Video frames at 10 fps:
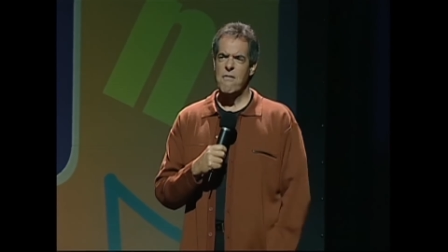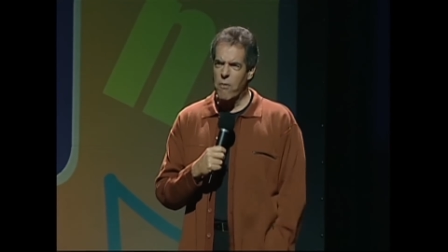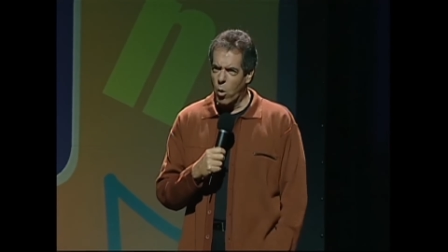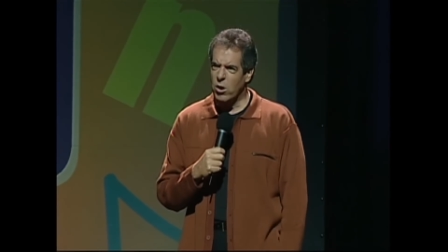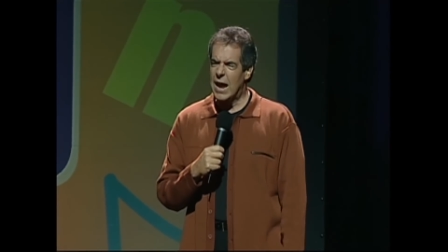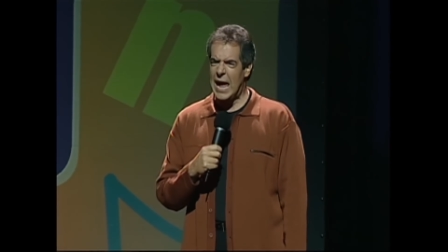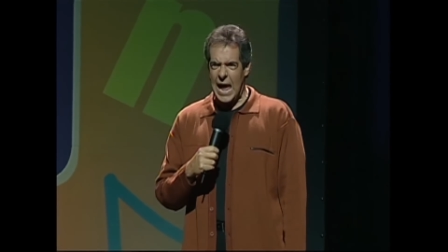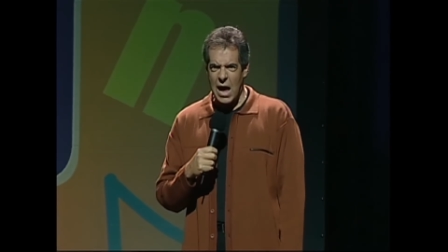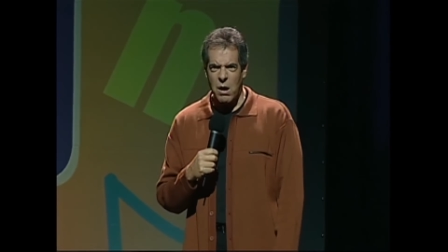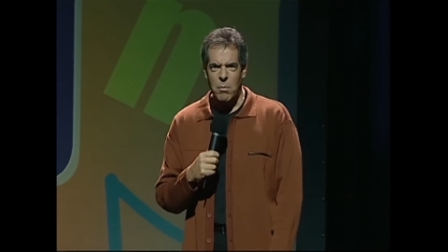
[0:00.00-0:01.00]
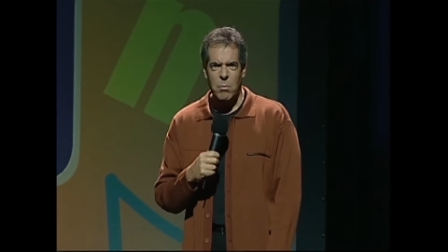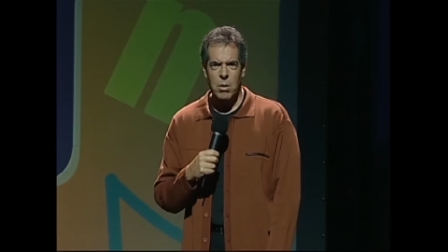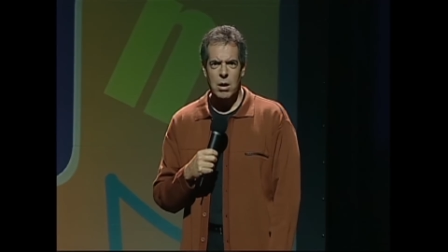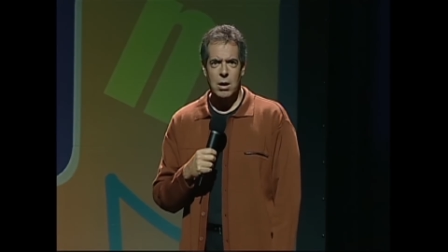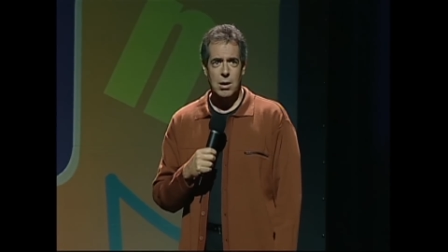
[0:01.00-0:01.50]
4 a.m.?
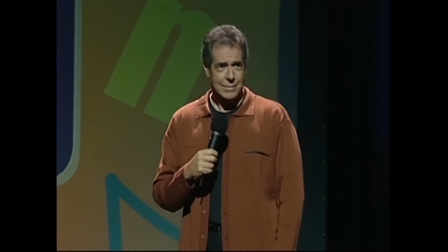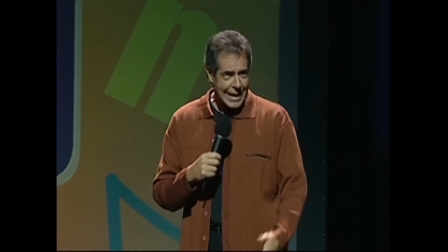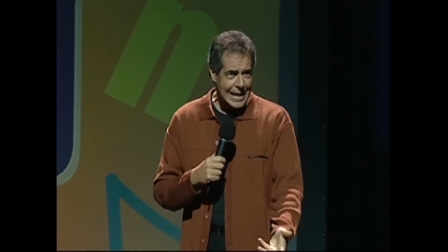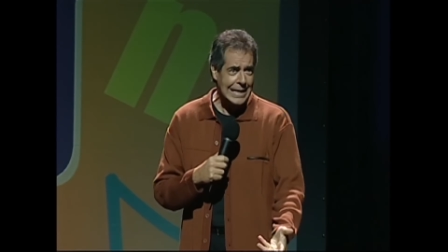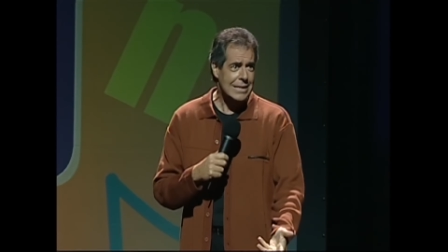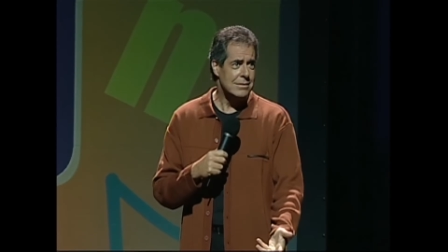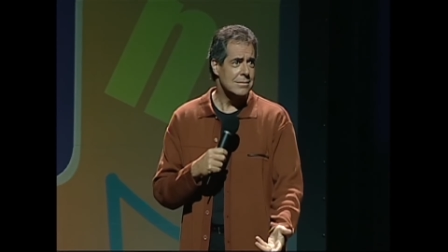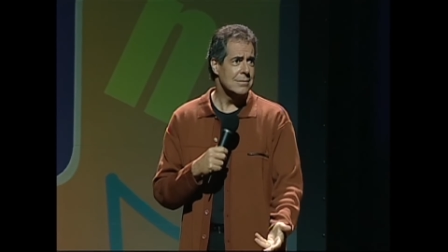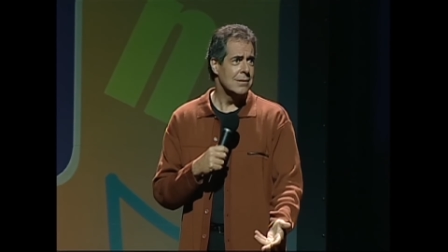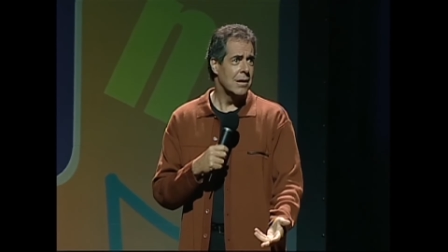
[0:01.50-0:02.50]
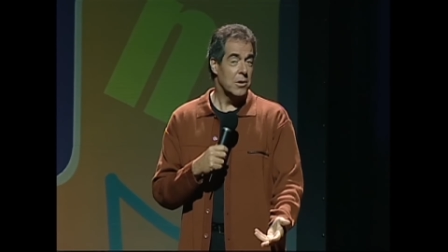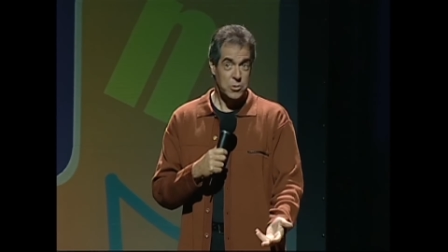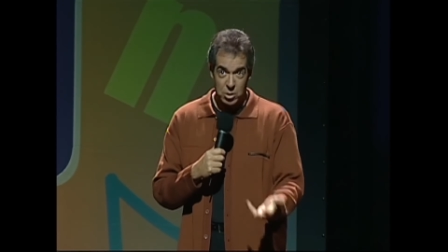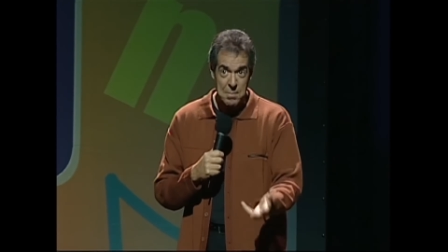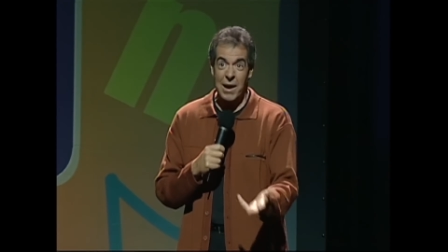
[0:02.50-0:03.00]
Ladies,
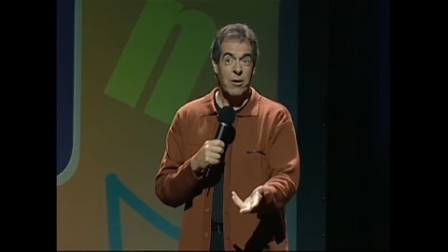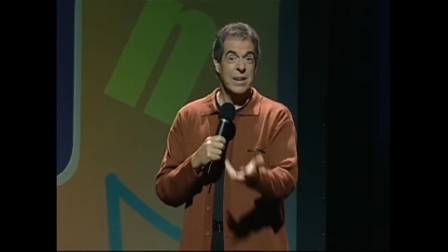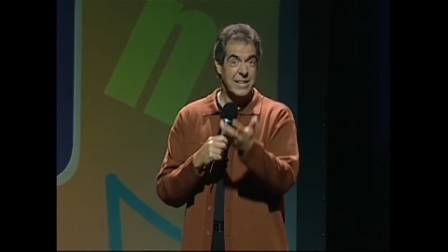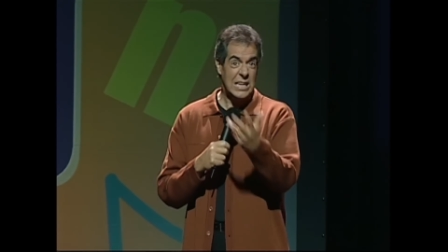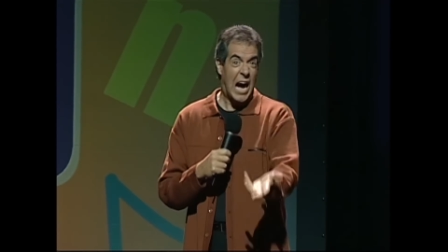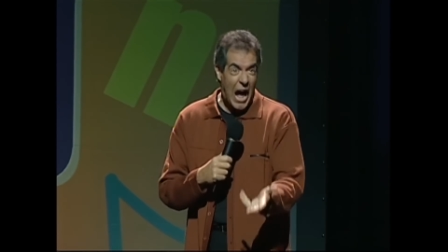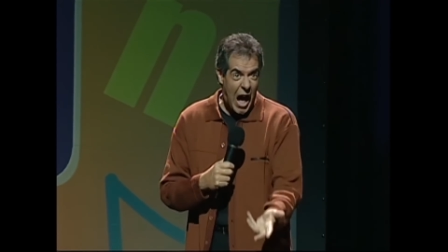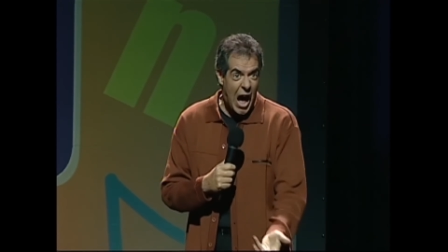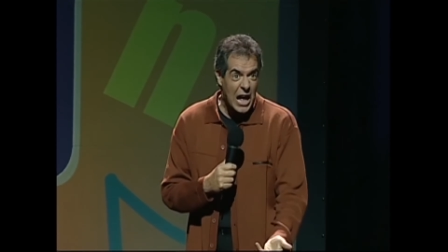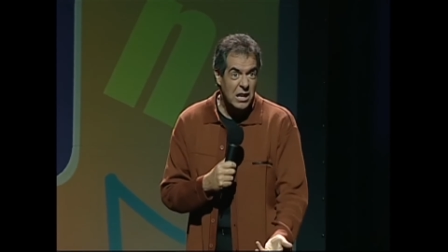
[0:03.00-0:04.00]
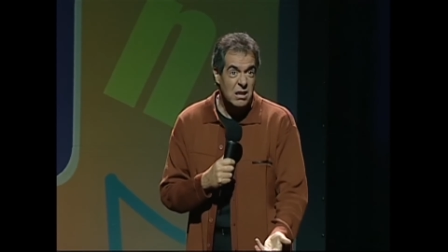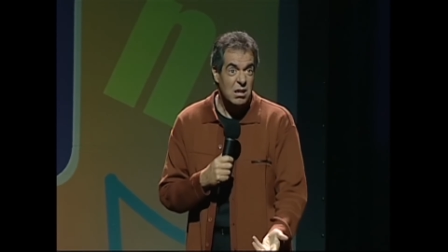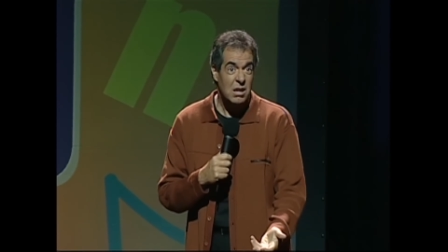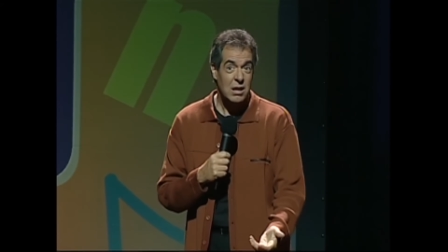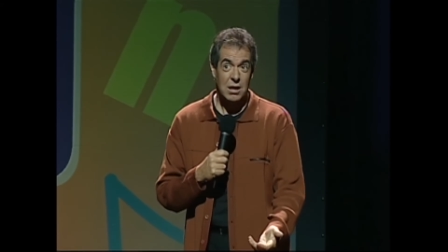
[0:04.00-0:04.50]
you're married to God.
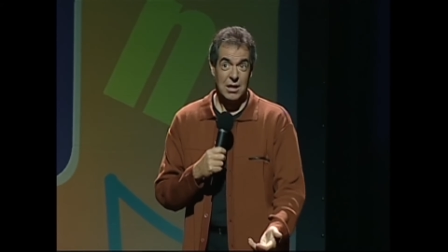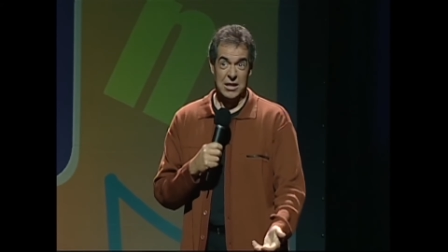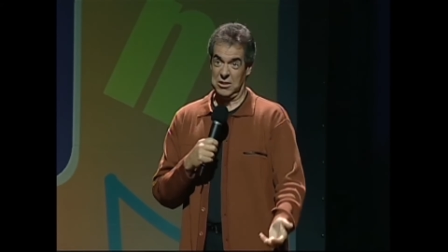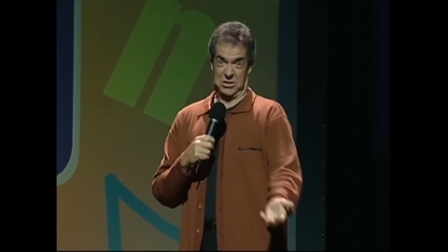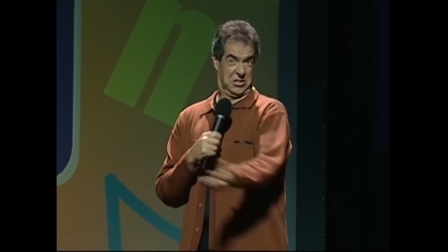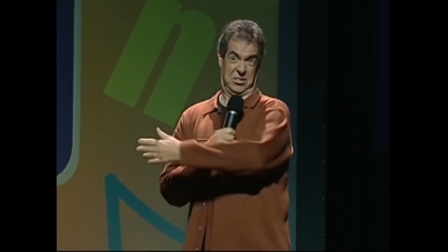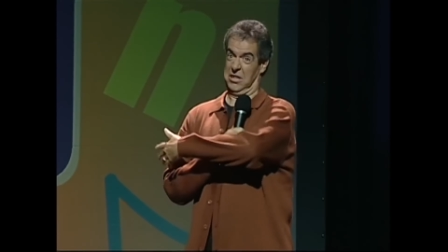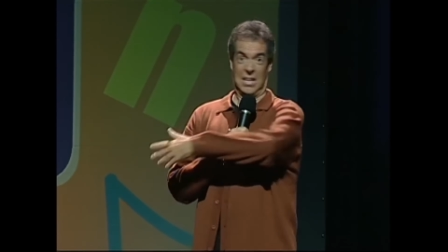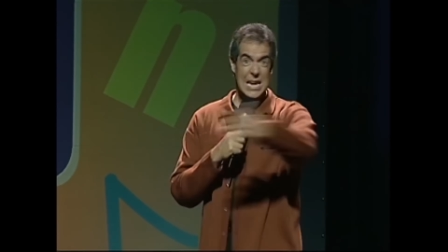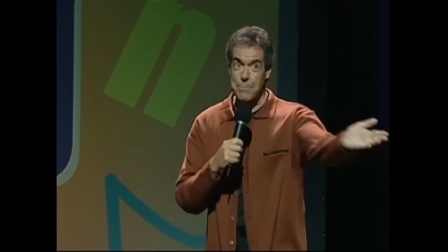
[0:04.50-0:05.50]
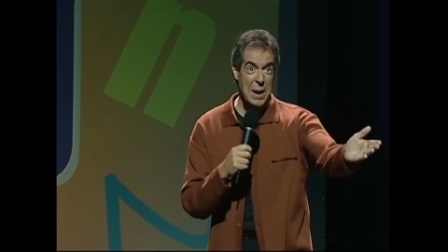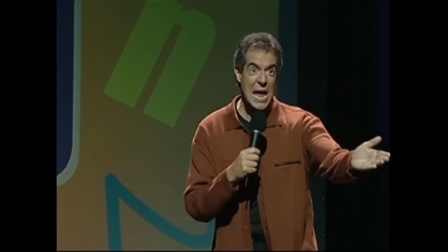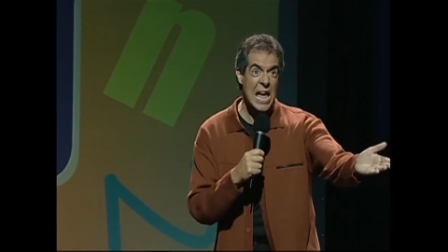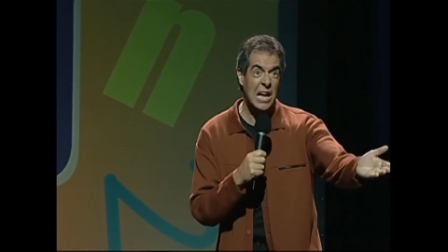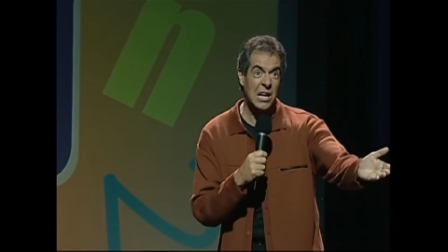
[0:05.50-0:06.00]
Sleep
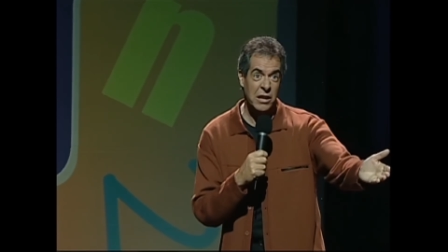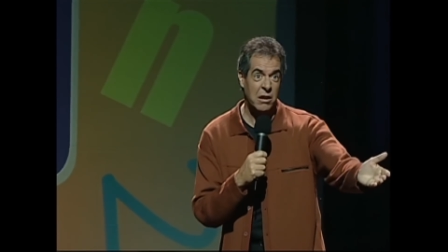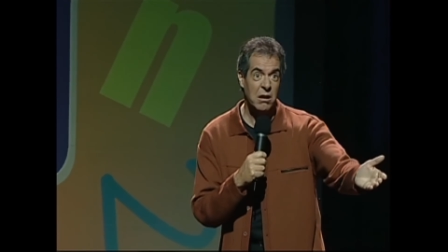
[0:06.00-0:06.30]
in.